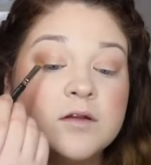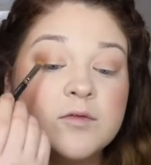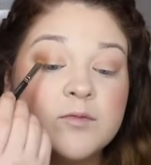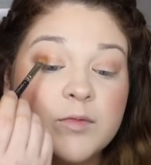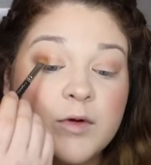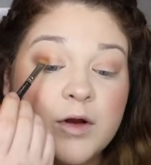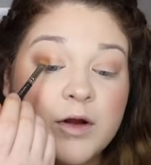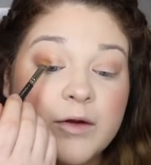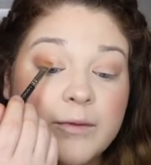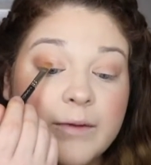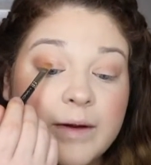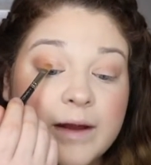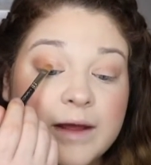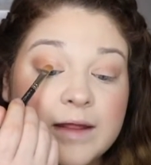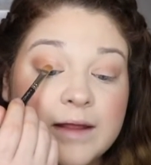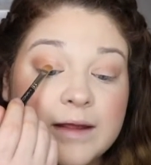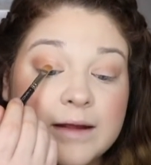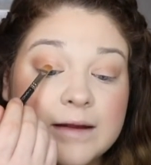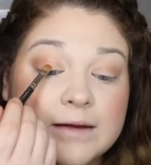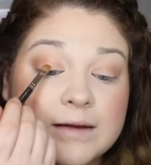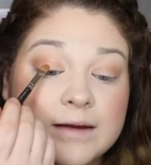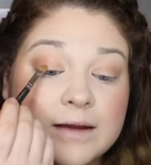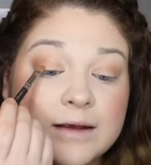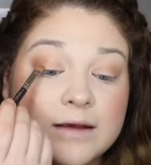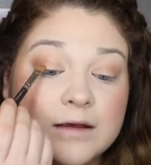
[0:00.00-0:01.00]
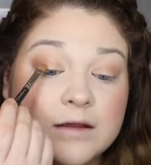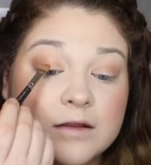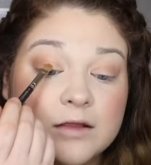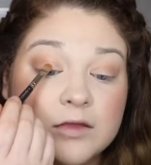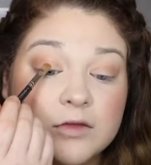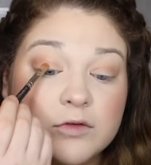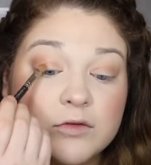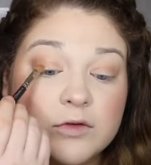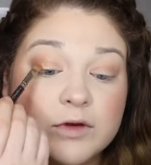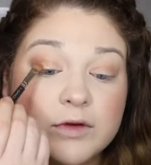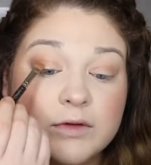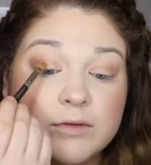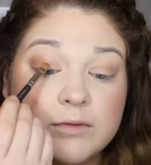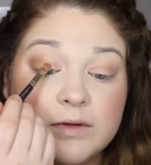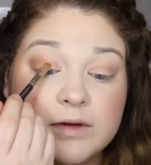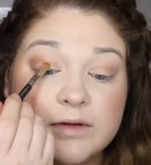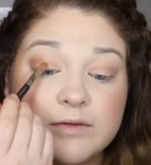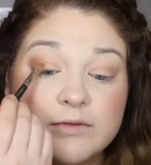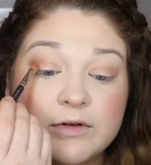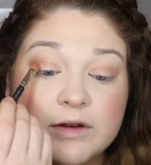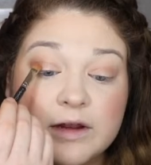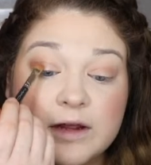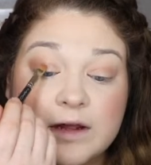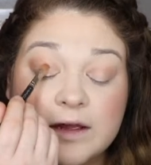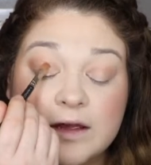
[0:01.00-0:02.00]
Probably like Naked 3
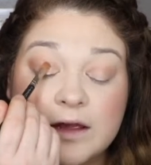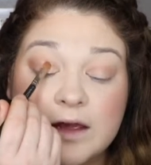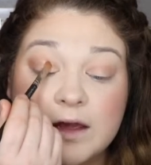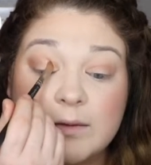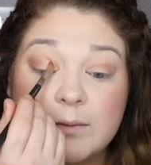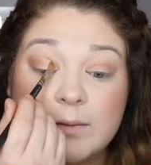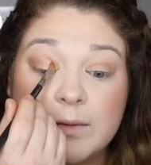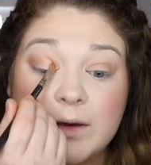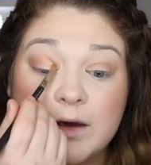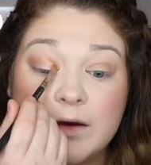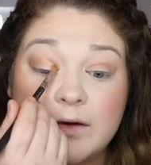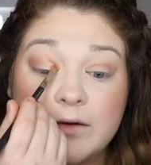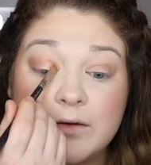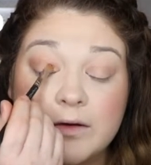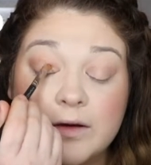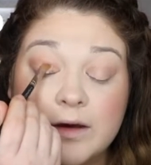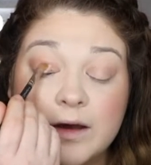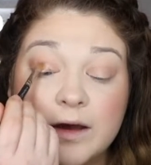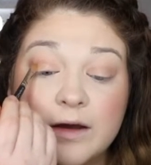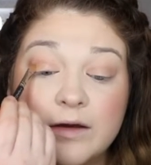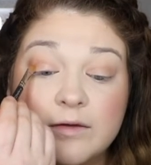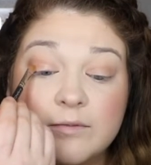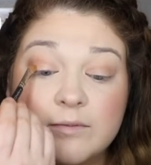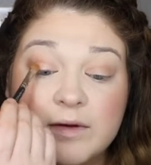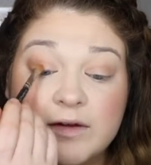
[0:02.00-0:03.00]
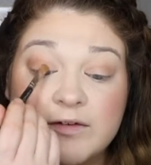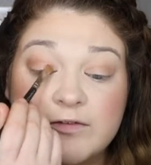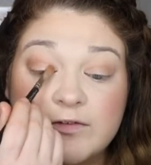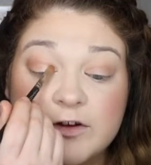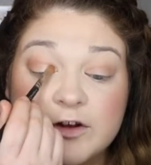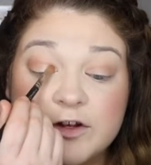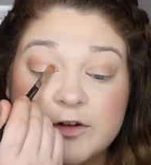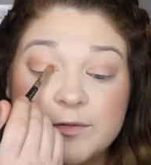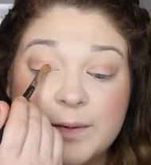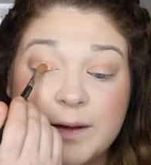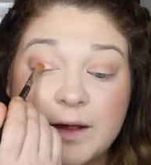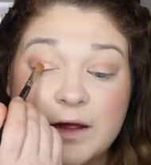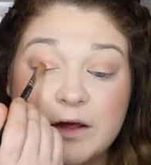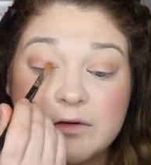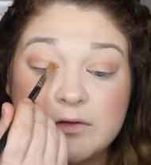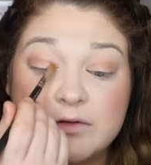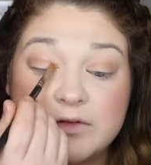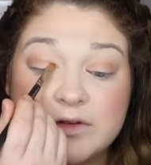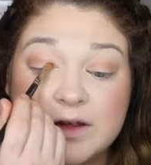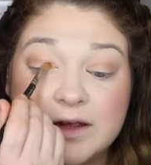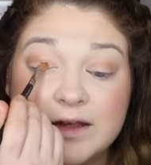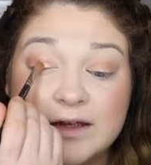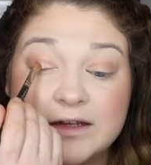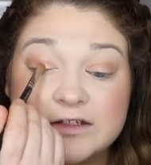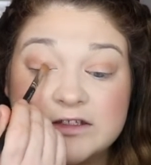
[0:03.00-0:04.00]
whenever it came out. My first palette was
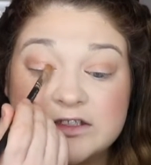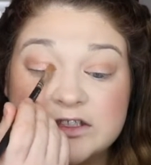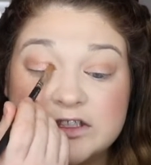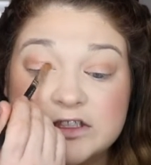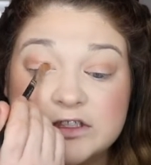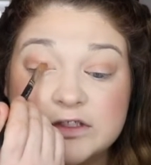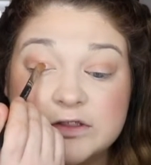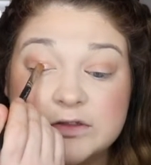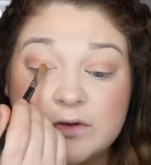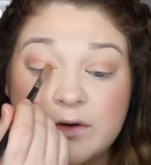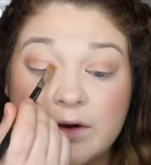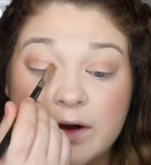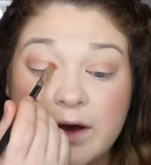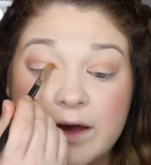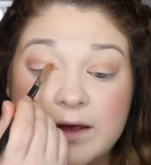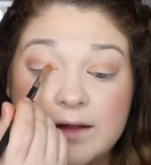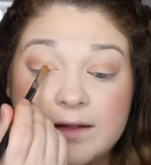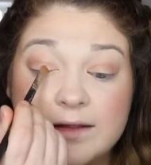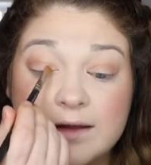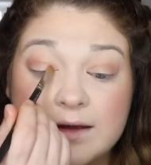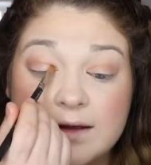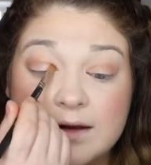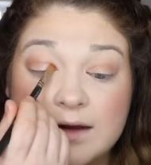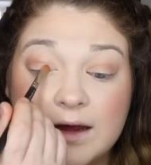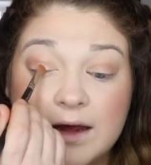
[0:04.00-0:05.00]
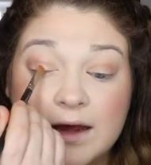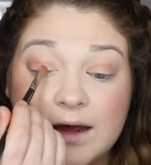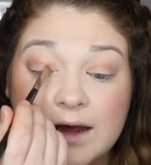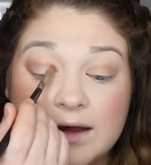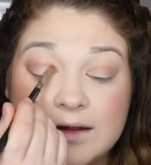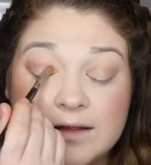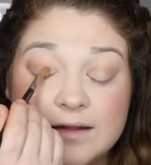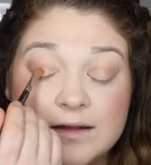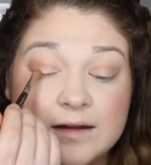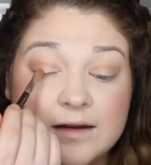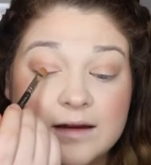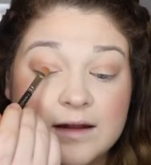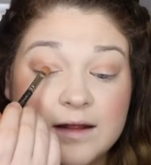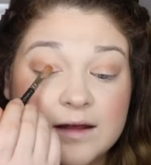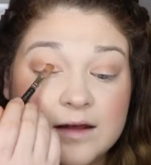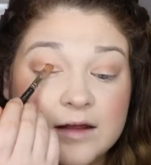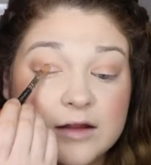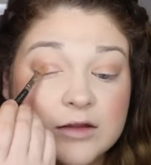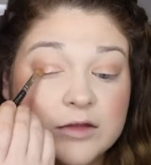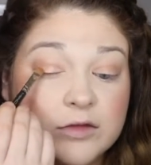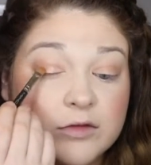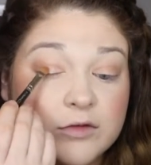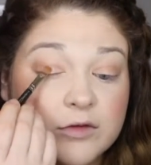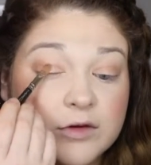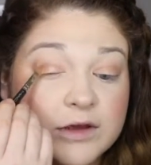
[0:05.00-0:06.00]
Naked 2, and then I had the
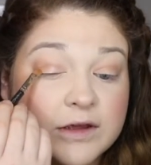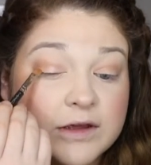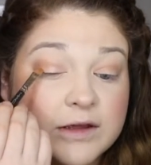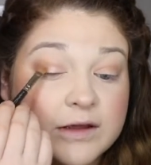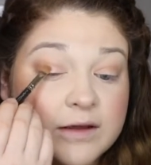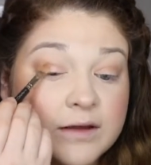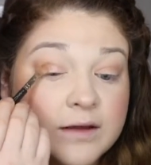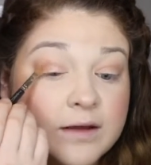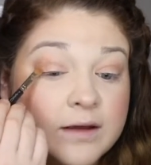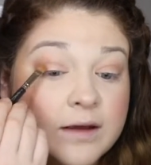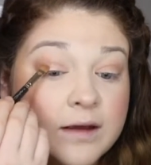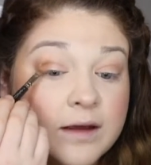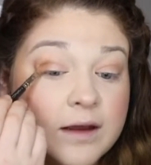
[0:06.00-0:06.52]
Naked 3.